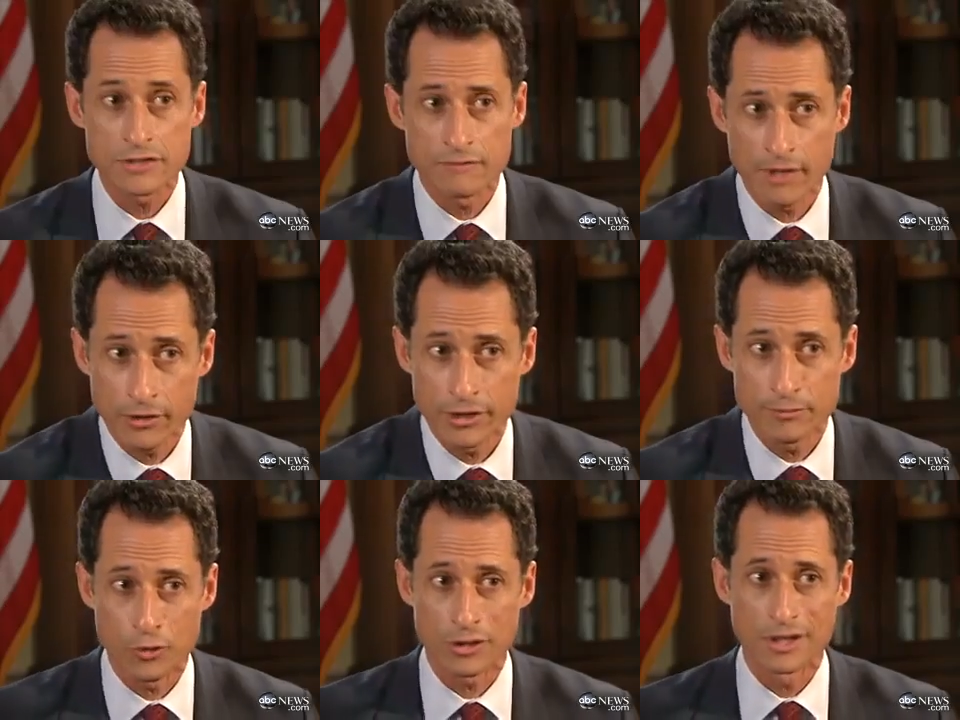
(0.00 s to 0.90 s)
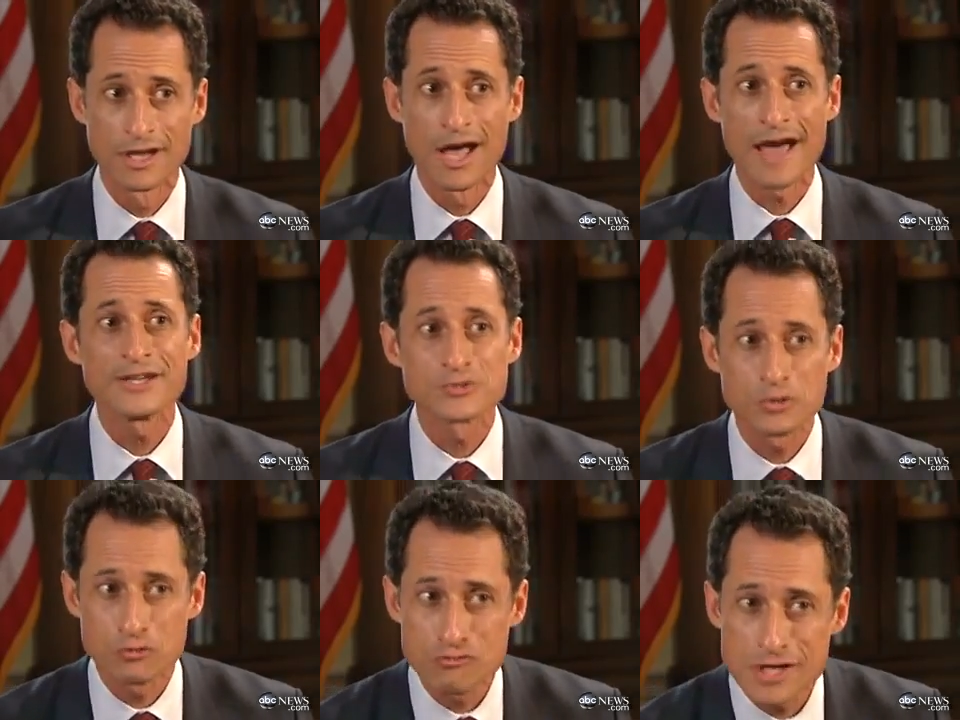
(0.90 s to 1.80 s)
it's very important. I think it's
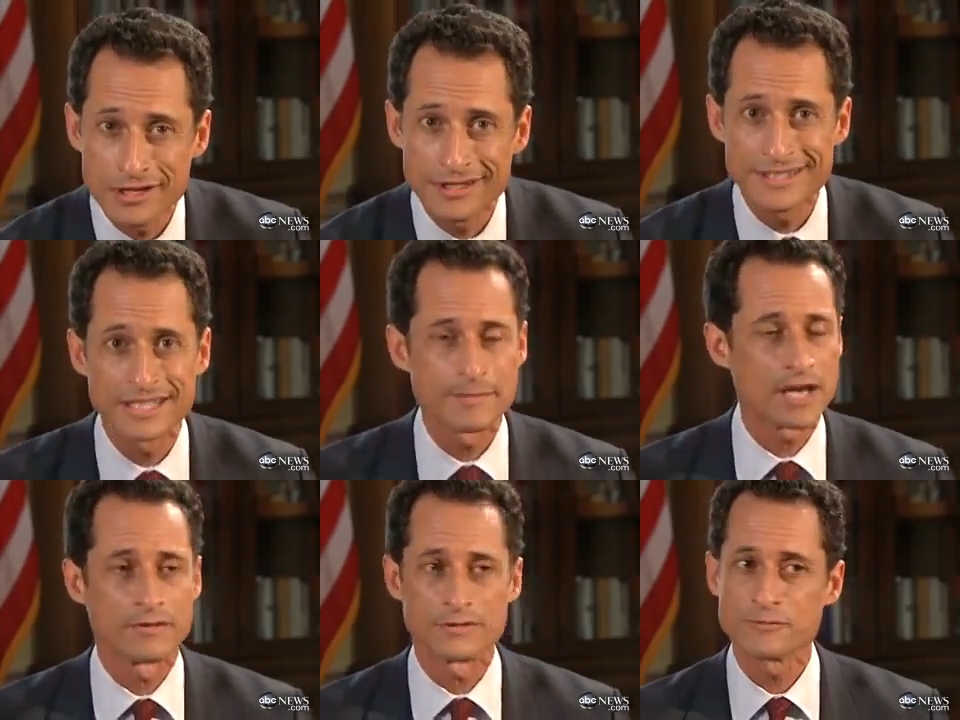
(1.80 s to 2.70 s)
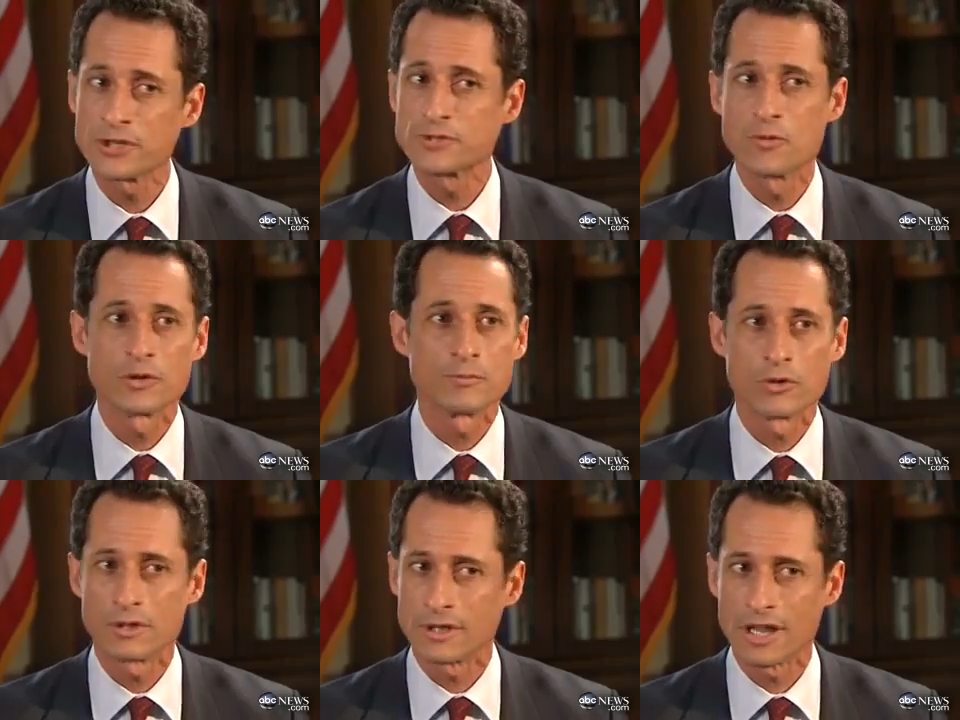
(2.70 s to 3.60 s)
one we really need to get to the bottom of. It's much more
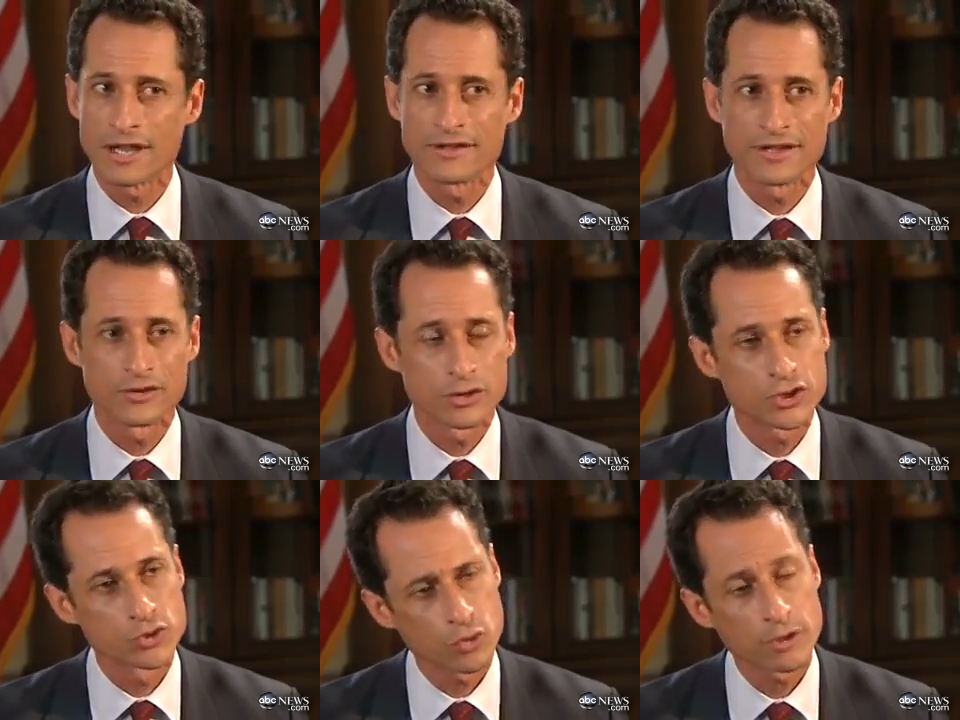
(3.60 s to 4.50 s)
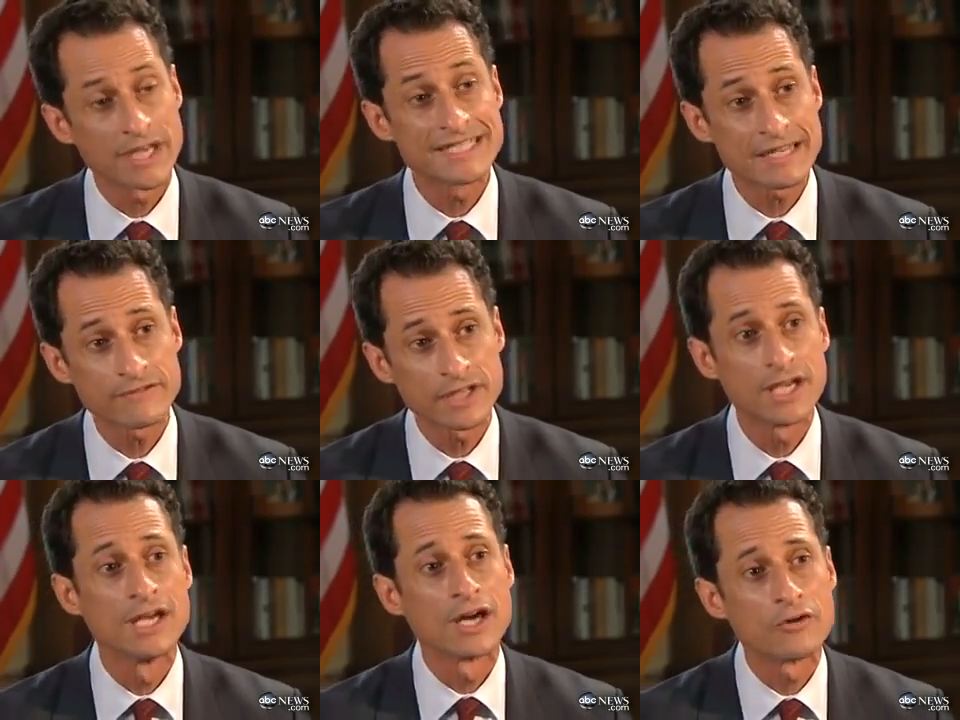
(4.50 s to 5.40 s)
important than a lot of the other issues work on. It's
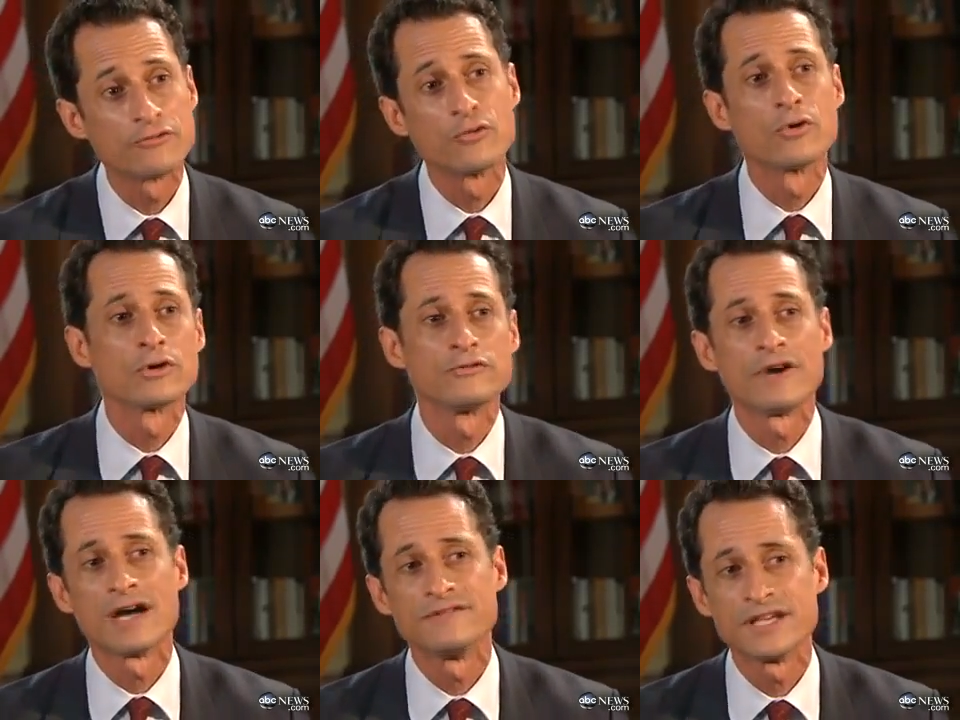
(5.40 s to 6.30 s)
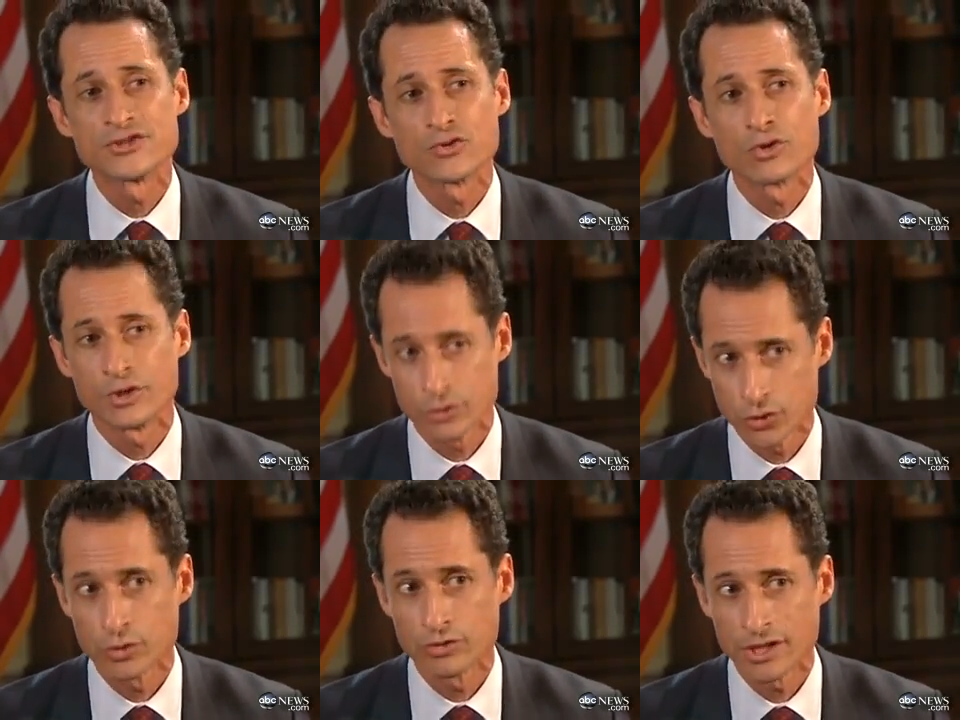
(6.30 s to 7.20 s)
definitely a 4 or 5 day story.
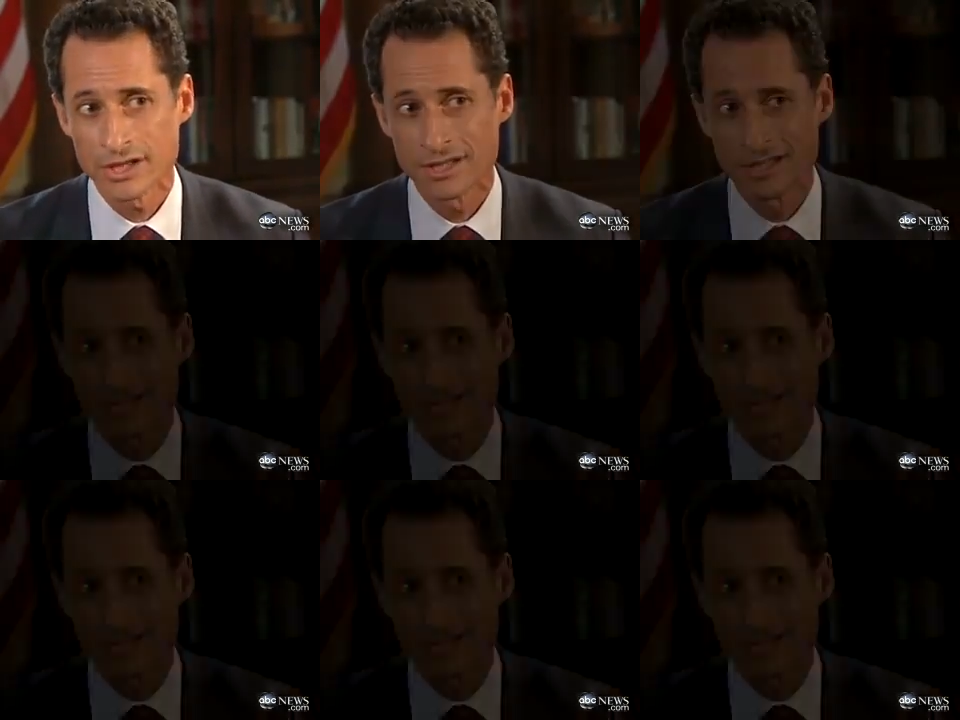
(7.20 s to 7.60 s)
Don't you agree?